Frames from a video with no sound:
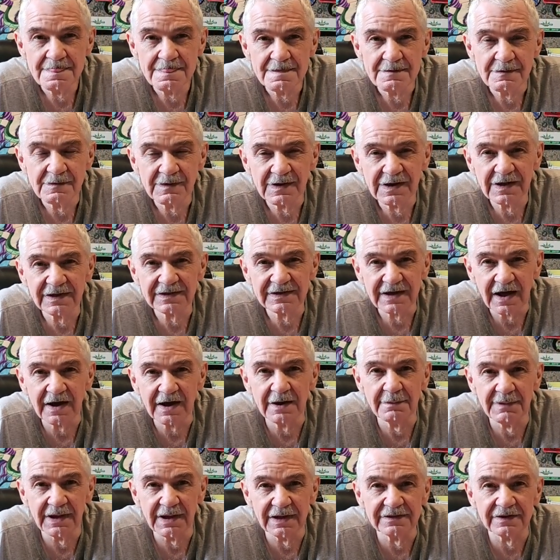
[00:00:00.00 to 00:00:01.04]
well, it kind
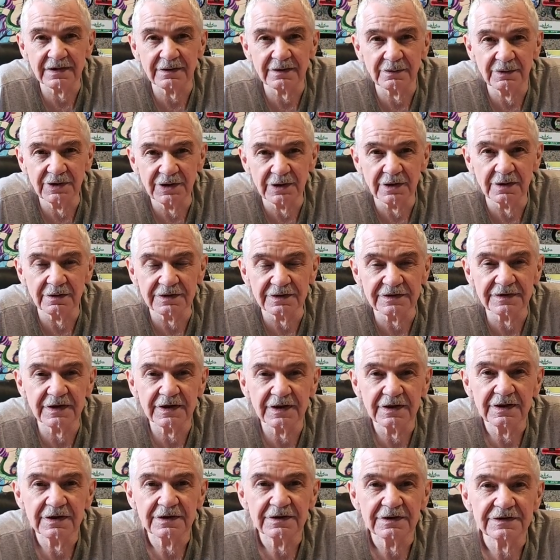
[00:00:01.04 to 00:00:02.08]
of meant a real
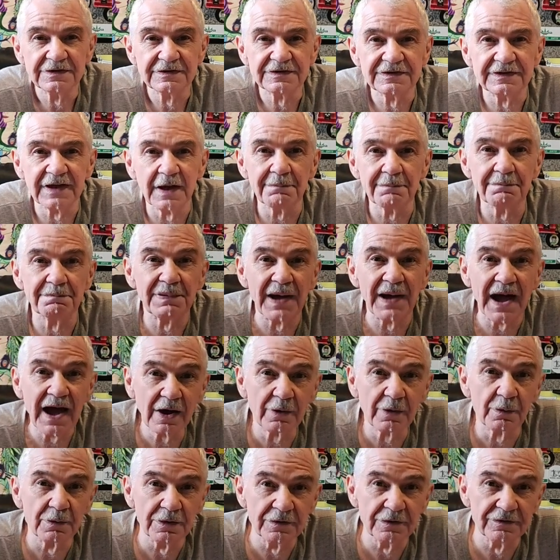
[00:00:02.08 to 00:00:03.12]
step
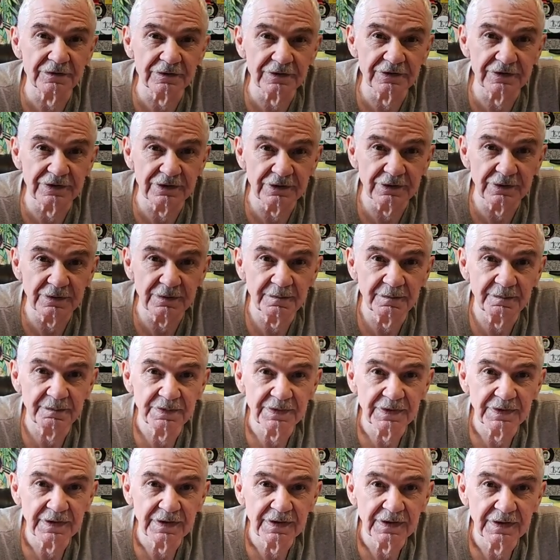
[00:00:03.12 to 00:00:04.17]
backwards or two
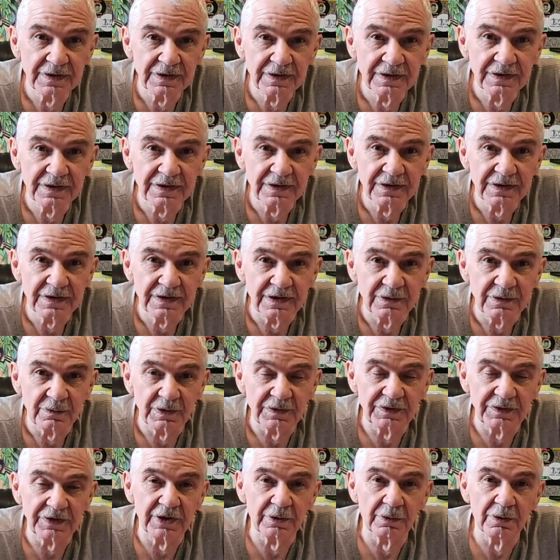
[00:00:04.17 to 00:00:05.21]
in
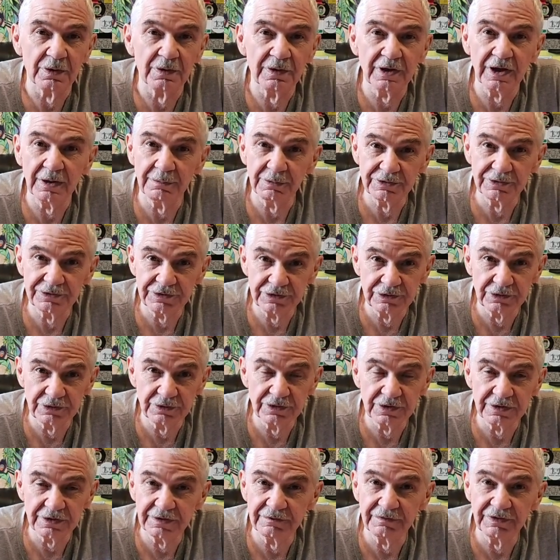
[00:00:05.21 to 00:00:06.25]
what they were able to do
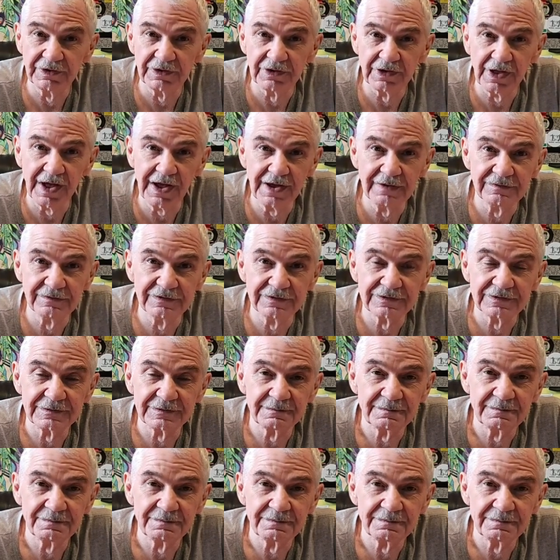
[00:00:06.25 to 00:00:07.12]
to live their lives.